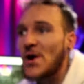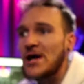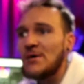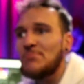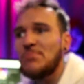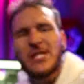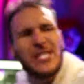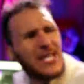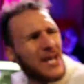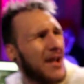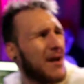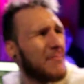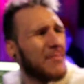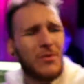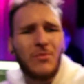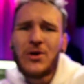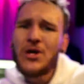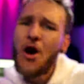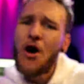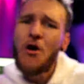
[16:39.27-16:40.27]
But yeah, man,
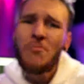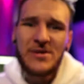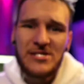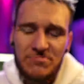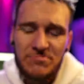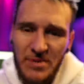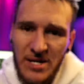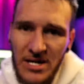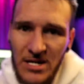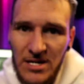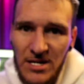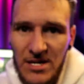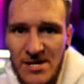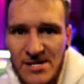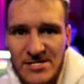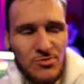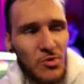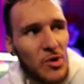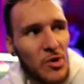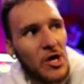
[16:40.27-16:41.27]
we all miss being kids.
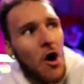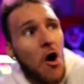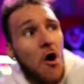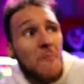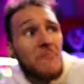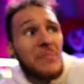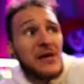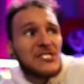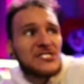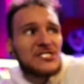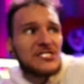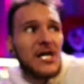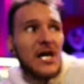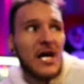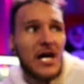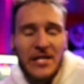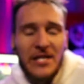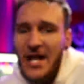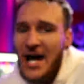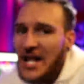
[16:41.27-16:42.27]
We all miss
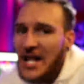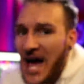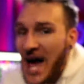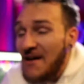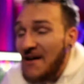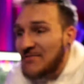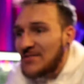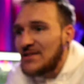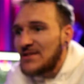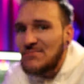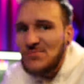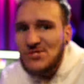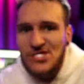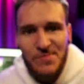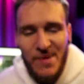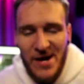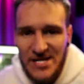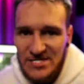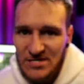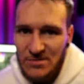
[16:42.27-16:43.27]
not having them
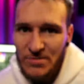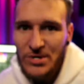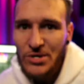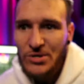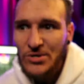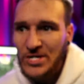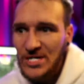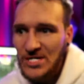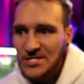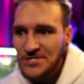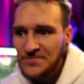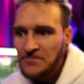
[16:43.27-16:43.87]
responsibilities.